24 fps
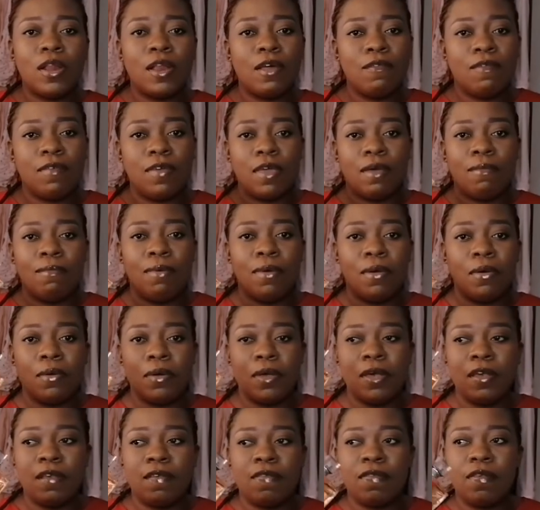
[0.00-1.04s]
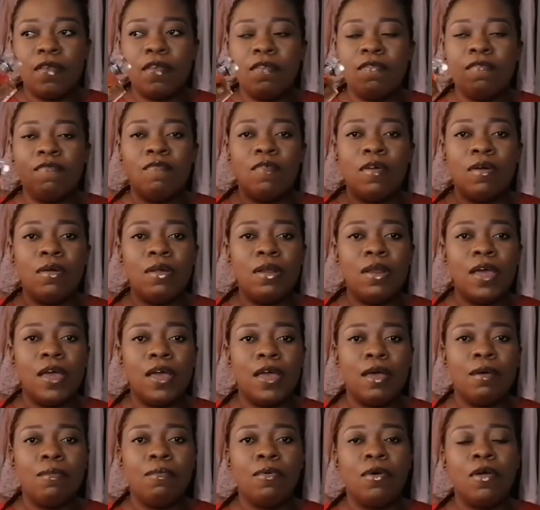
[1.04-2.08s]
La Vie Belle is. It's very
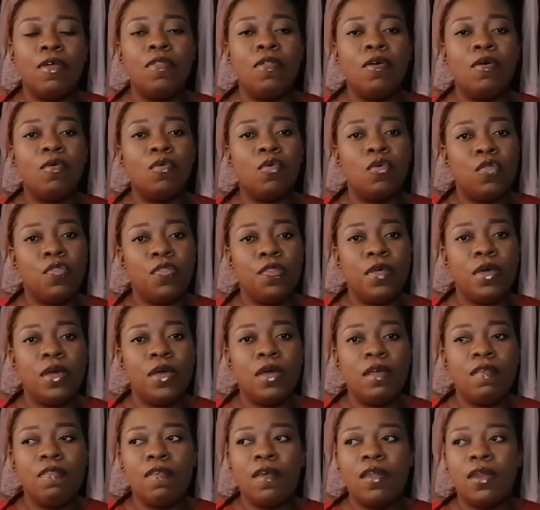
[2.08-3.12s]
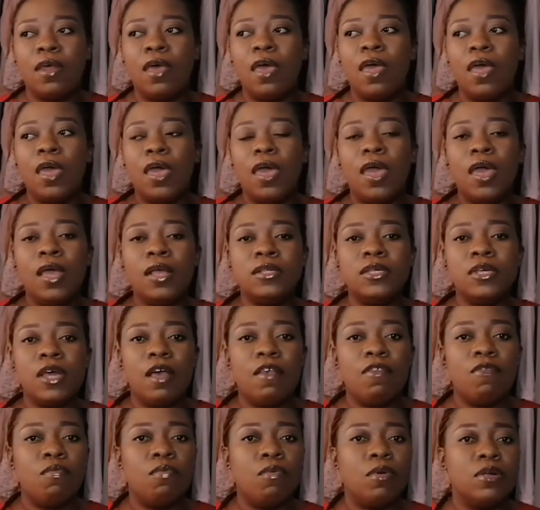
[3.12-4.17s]
likable. And the good thing is that it
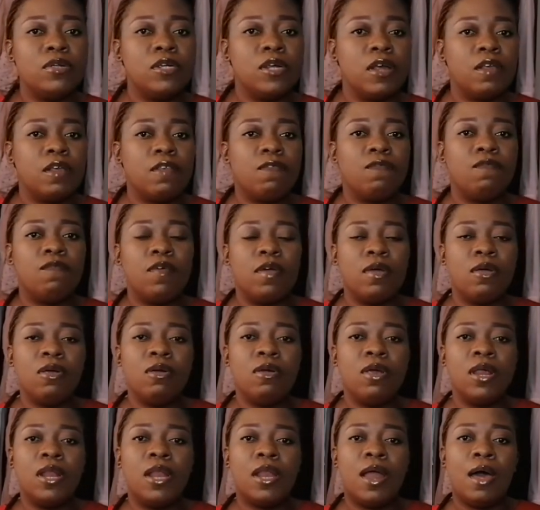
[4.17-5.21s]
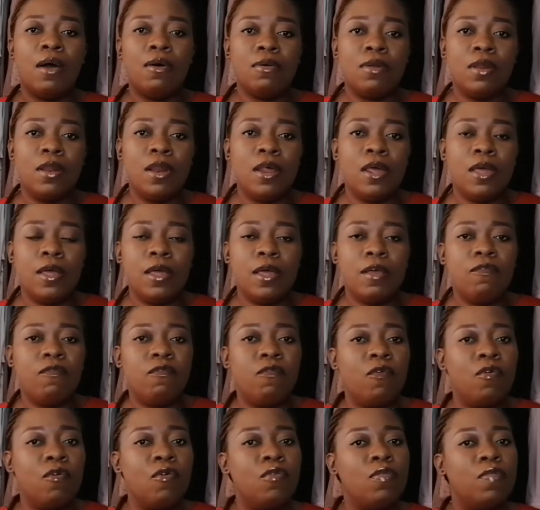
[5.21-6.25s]
just projects very loudly
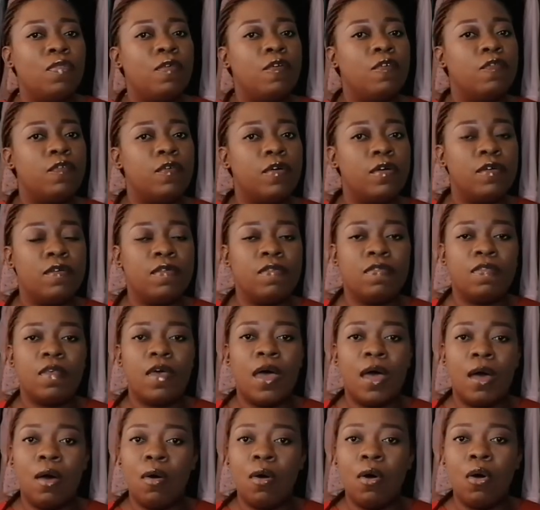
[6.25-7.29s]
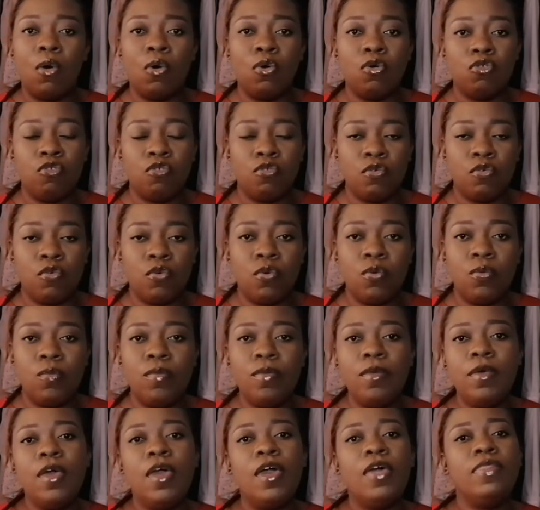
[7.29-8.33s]
for the first hour or two.
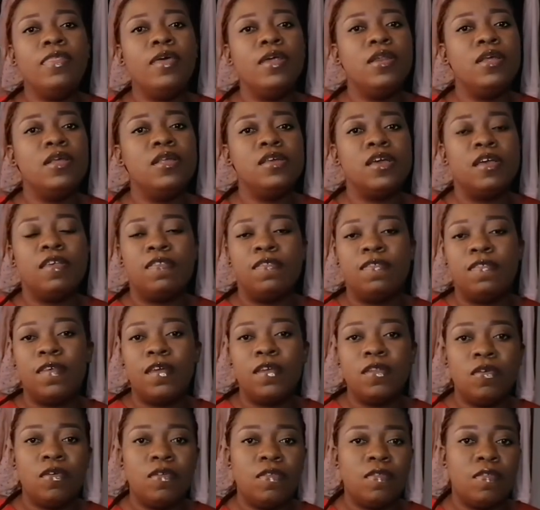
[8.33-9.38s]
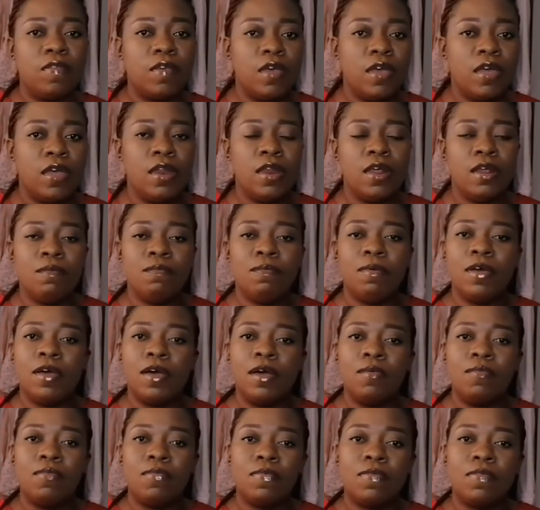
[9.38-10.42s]
And then it just settles in and
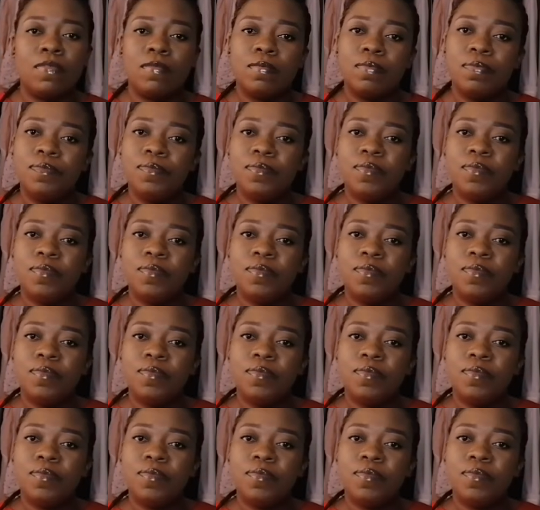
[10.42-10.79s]
becomes